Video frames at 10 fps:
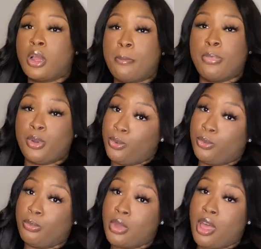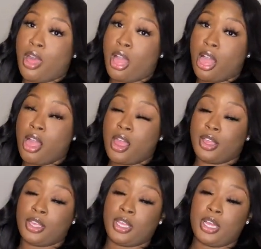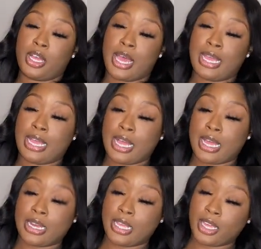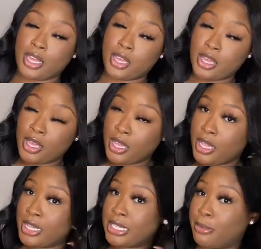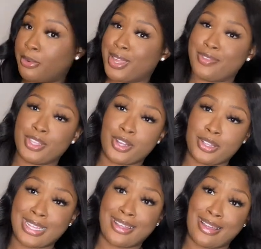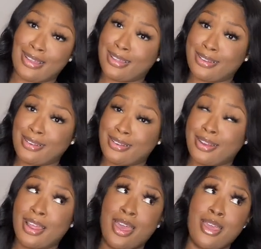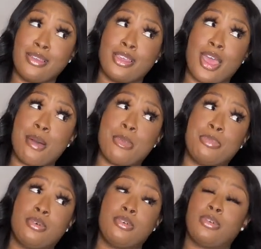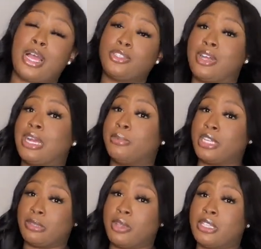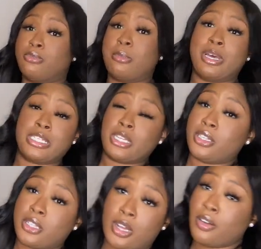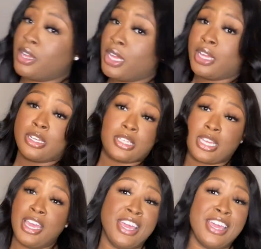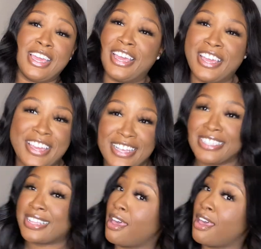Boom. Y'all, iconic. Is that what we're giving the girls? Icon? Yeah, but Boohoo, y'all tried it with these pants. Well, I'm about to take these off. These